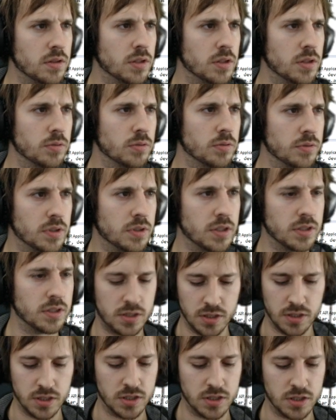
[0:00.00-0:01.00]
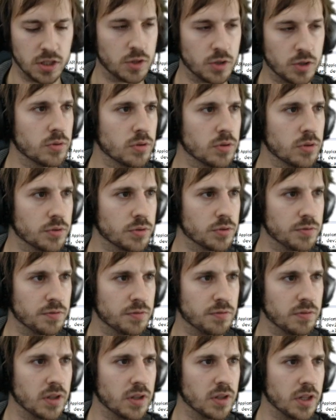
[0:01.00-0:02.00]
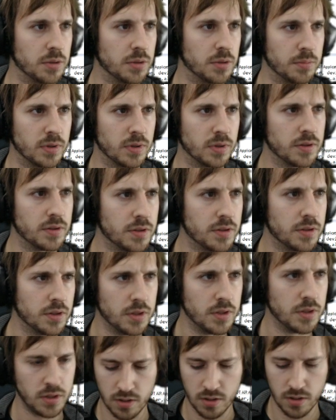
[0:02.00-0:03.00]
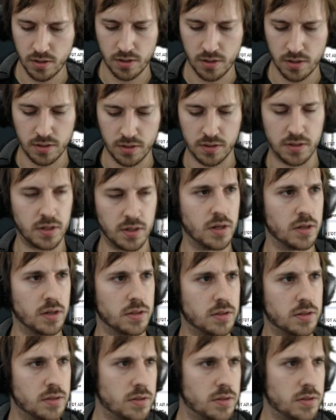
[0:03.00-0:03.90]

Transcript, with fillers: Well, this is all flame That